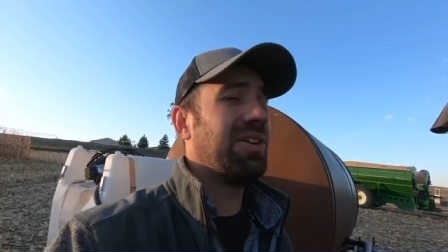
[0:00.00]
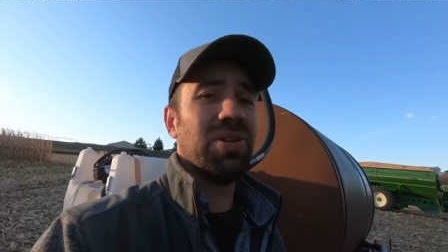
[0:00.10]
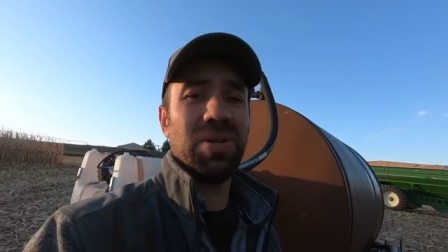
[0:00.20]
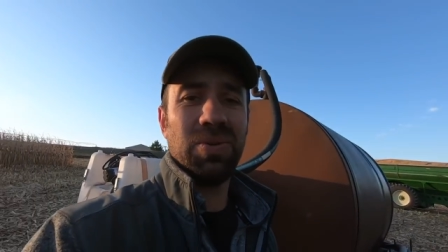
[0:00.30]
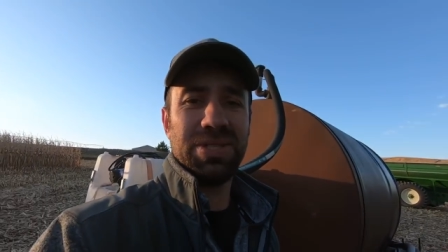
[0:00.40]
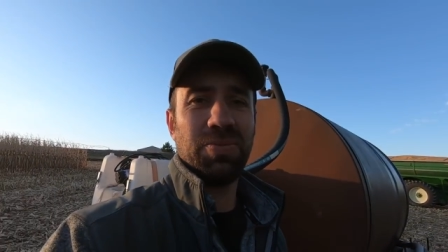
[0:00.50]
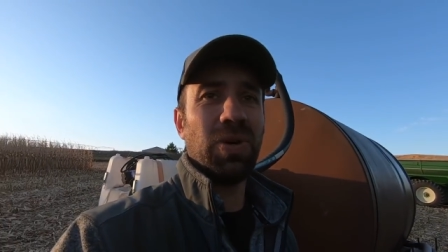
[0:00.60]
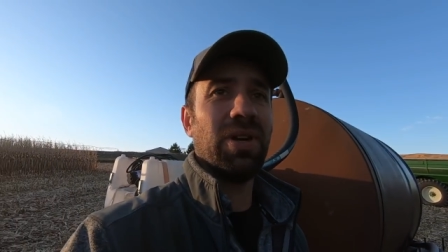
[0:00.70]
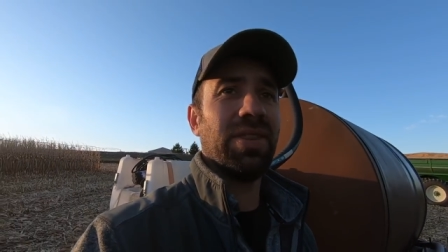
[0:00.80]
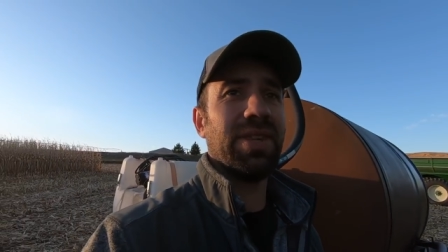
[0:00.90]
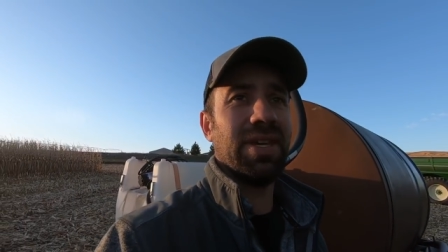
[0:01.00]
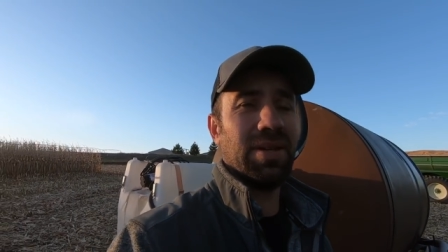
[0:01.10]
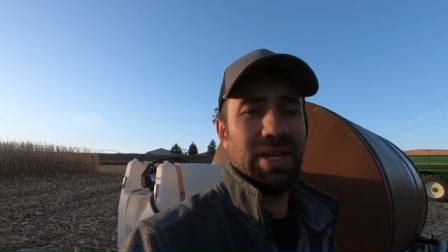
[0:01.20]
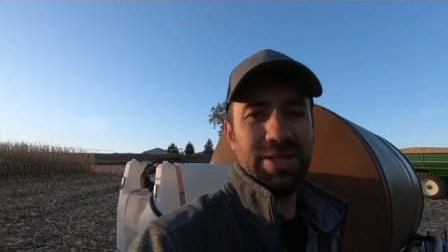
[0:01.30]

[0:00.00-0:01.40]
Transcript: knew it was wearing thin.